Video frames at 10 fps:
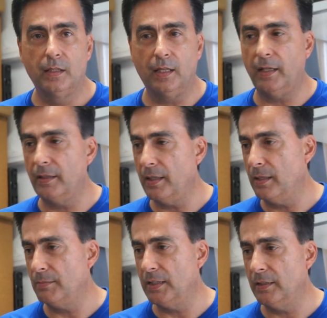I
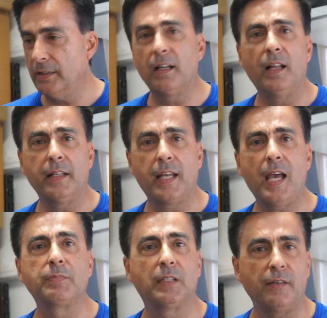am an airline
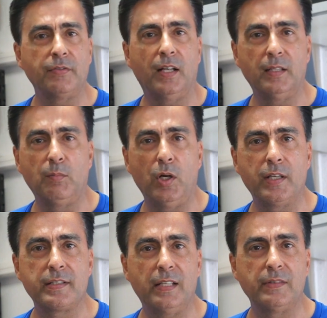captain. I fly the
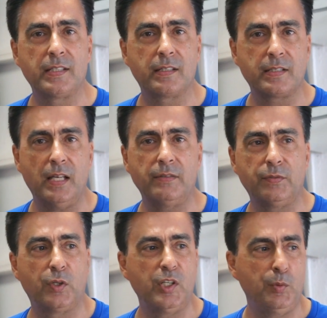Boeing 767
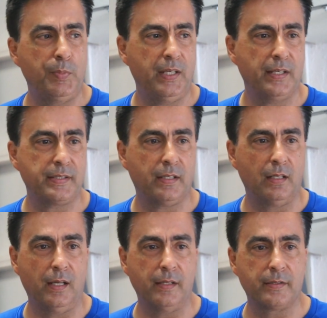for UPS
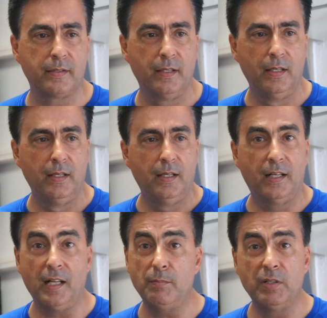Airlines.
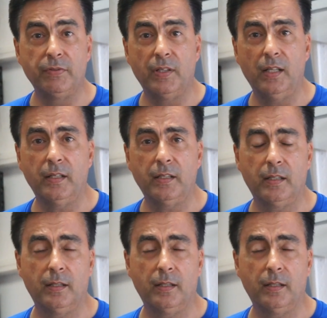And I've been flying